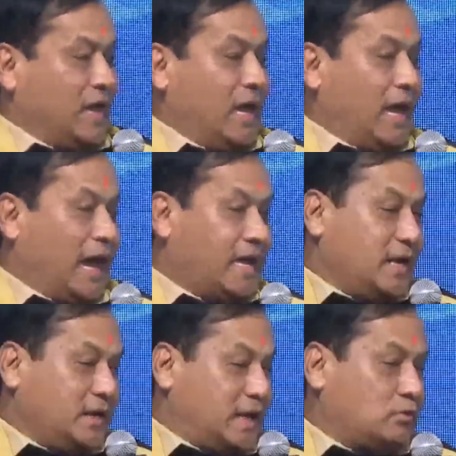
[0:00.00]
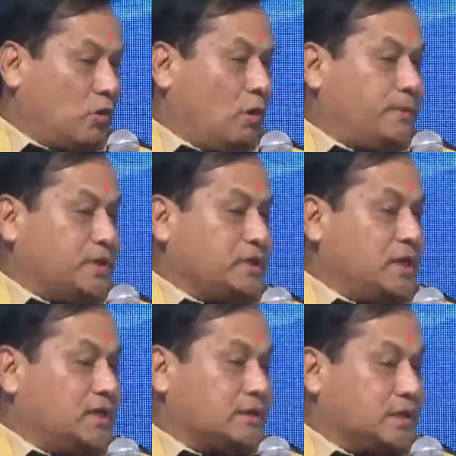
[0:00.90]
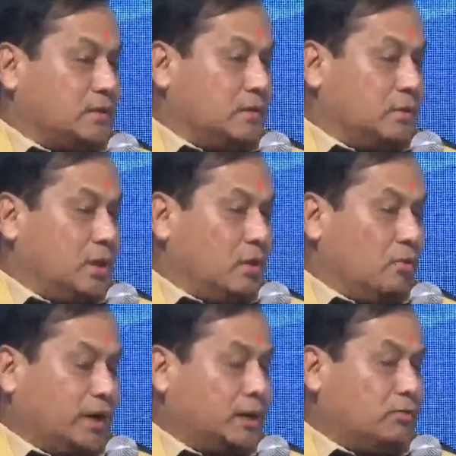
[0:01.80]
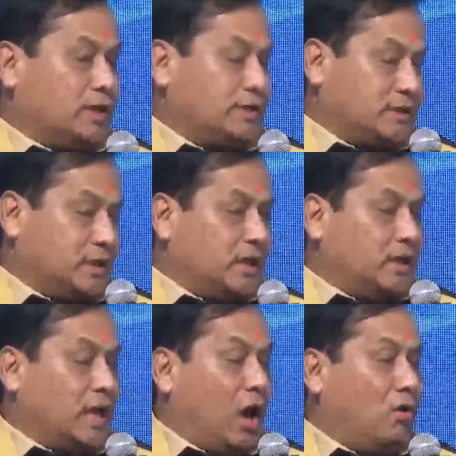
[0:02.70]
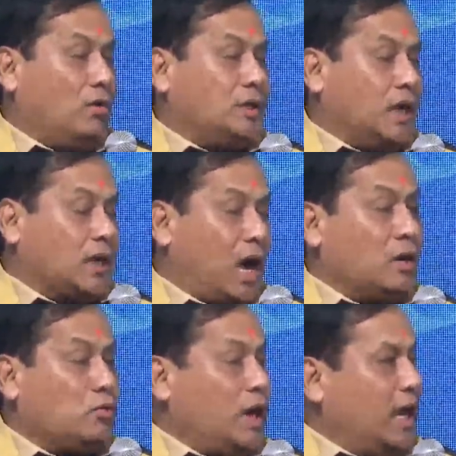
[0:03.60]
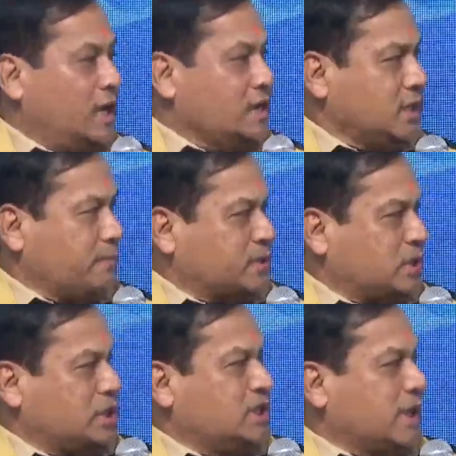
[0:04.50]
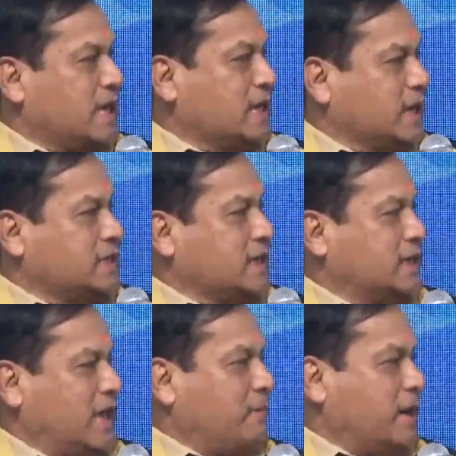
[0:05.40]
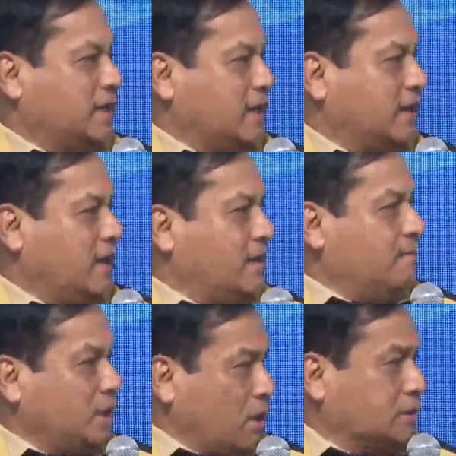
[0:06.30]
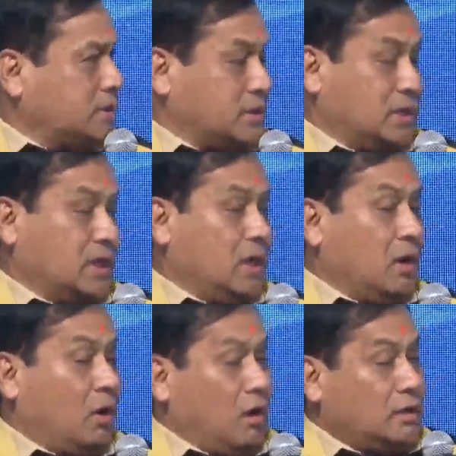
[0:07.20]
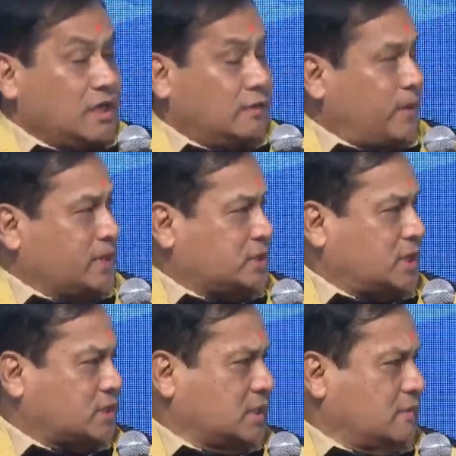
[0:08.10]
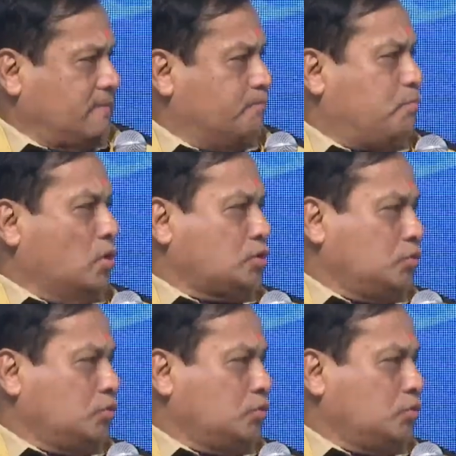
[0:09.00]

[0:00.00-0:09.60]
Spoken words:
And in that operational waterways, now the cargo handling capacity is increasing day by day because all the infrastructure, both